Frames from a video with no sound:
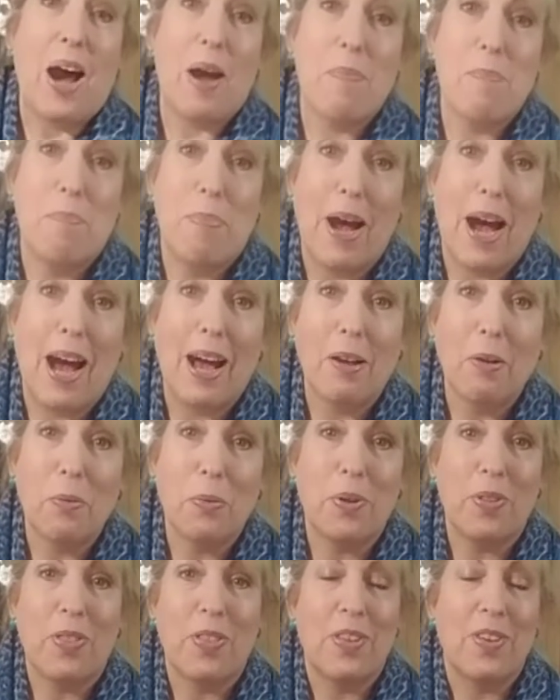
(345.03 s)
I'm back
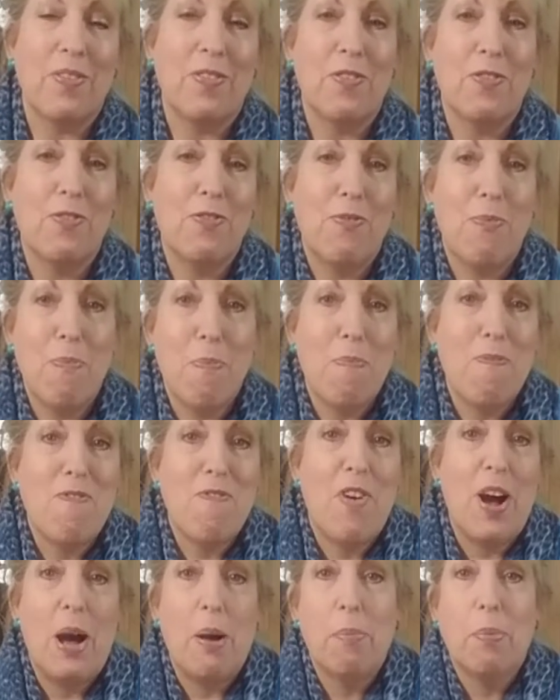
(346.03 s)
with the
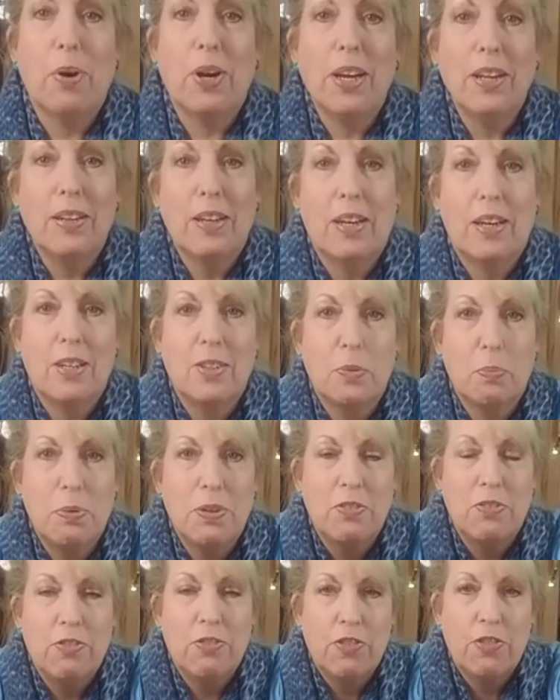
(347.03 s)
fabric that has
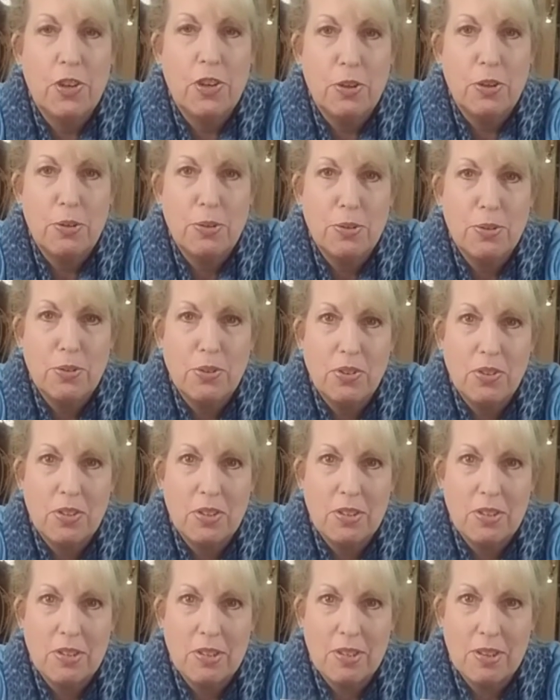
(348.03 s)
been fused
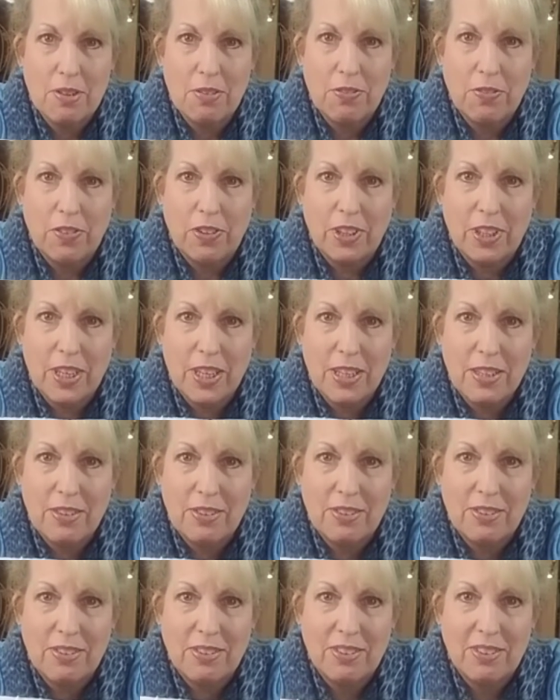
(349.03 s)
to the
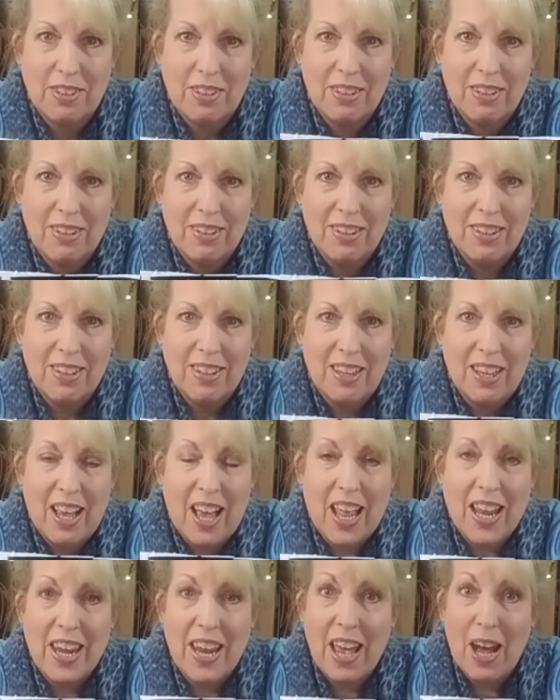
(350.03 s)
fleece.
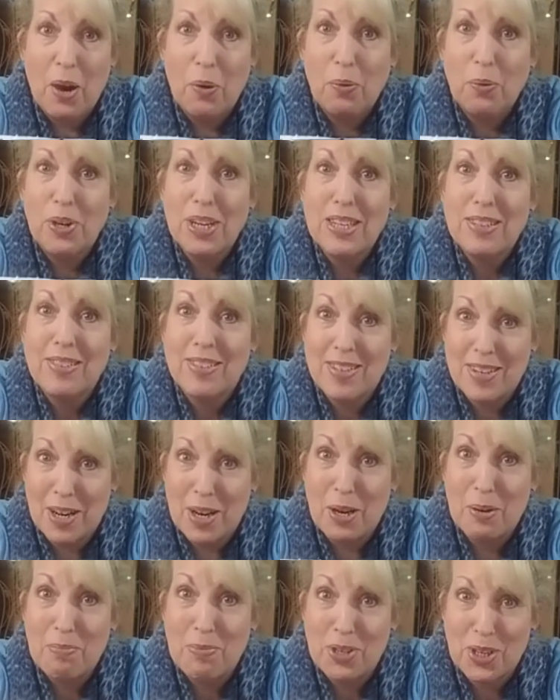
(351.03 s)
Now it's
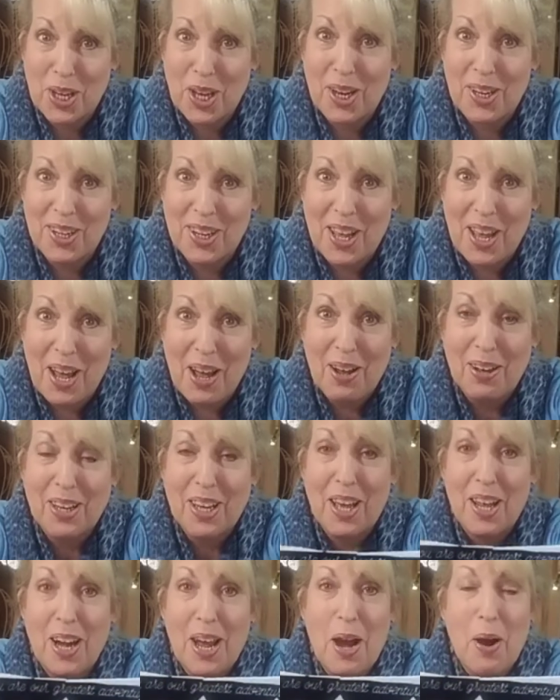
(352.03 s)
time to cut it out,
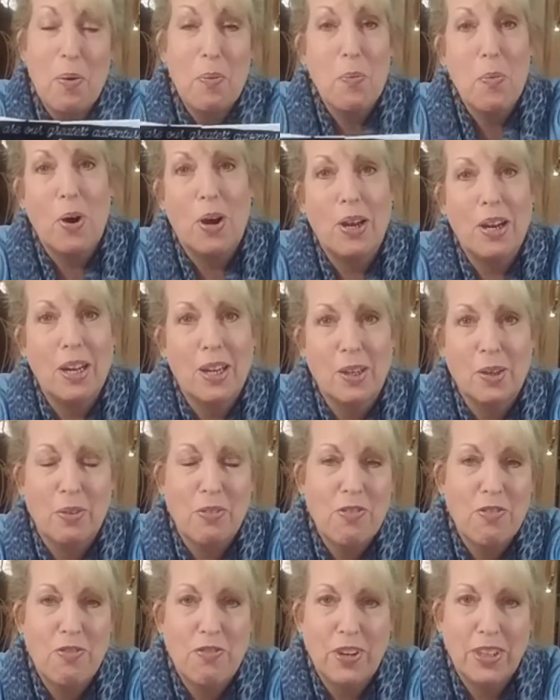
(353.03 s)
cut out what
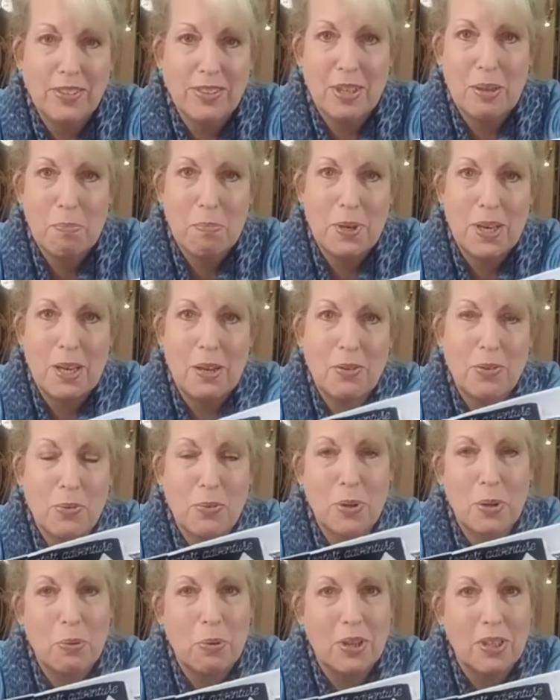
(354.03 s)
little fussy piece
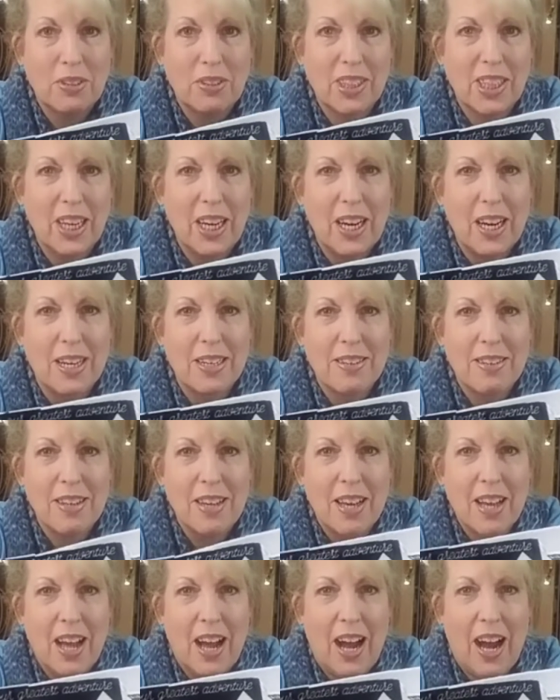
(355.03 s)
we want to cut.
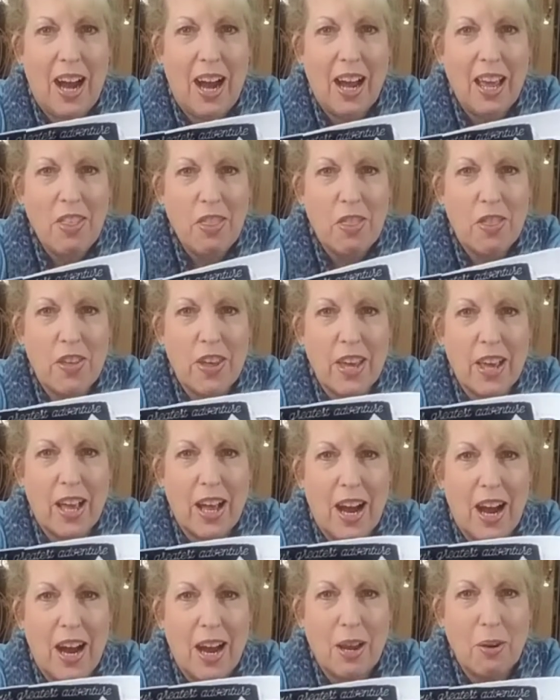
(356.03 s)
I
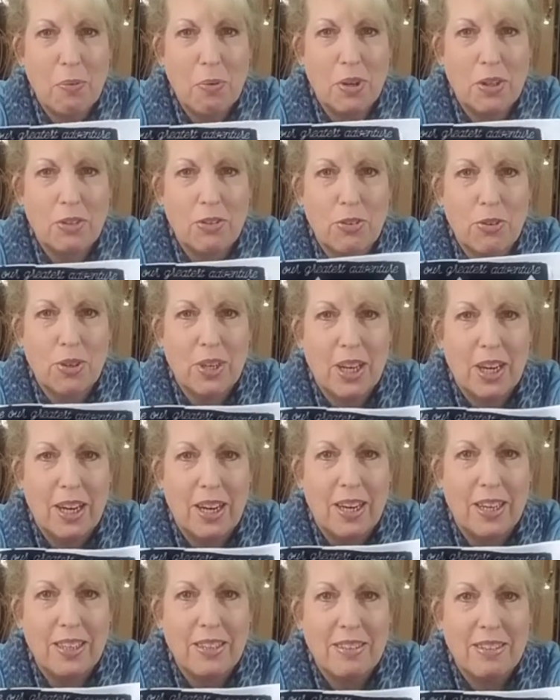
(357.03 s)
think I want to
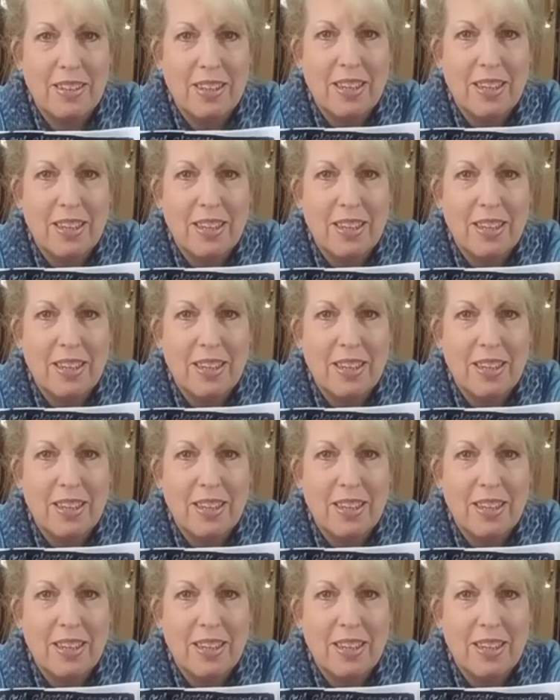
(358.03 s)
cut,